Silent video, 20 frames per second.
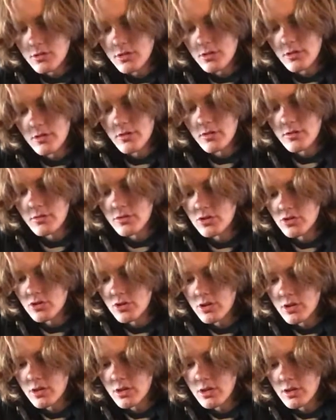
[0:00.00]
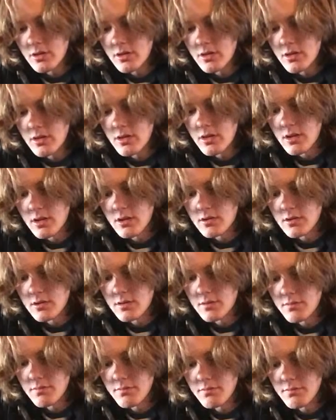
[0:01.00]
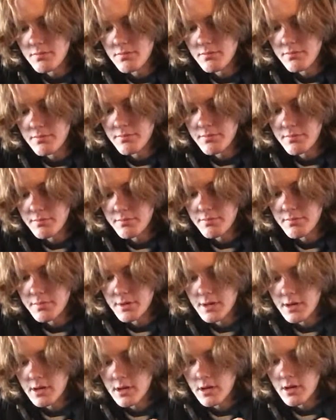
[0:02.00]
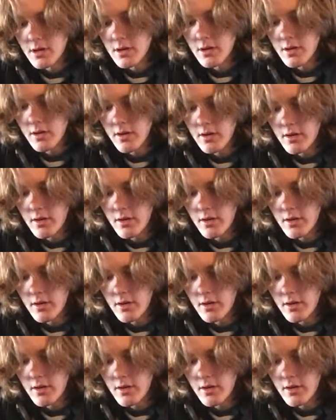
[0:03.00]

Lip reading: So let's try to get this part